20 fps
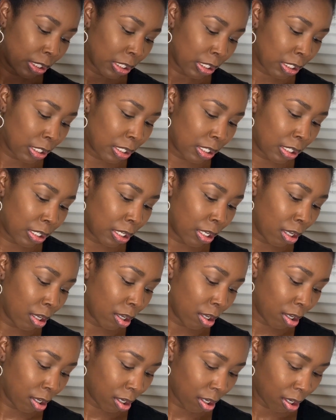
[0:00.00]
is
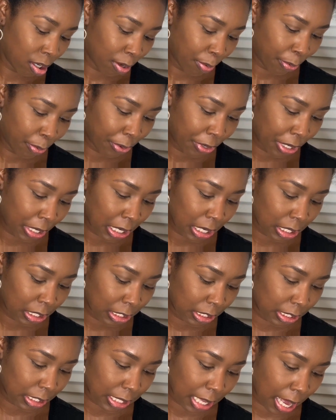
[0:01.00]
a pretty good
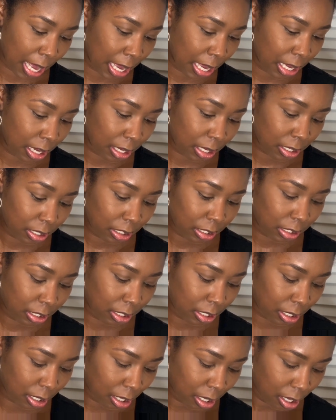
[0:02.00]
size.
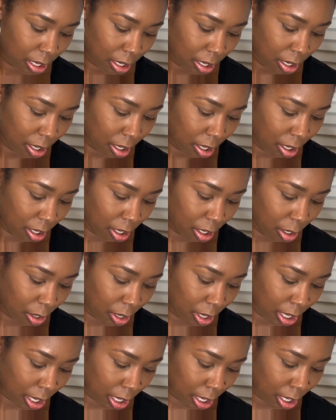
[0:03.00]
You
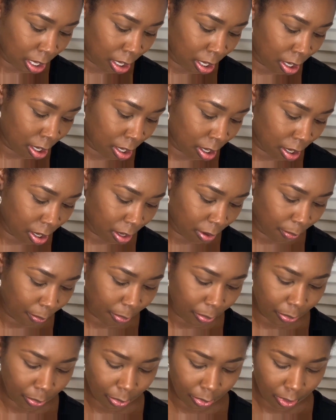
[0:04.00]
get
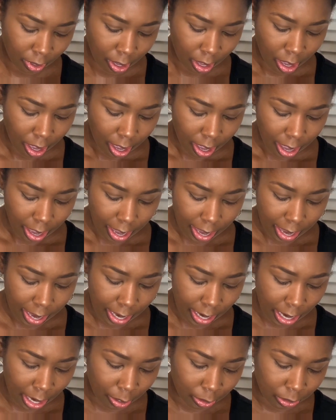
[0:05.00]

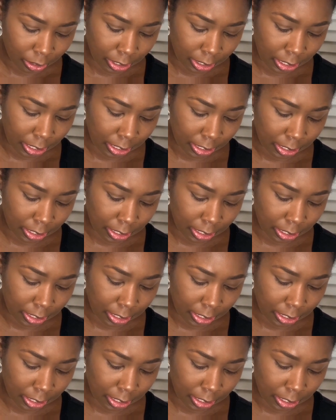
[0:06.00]
8 ounces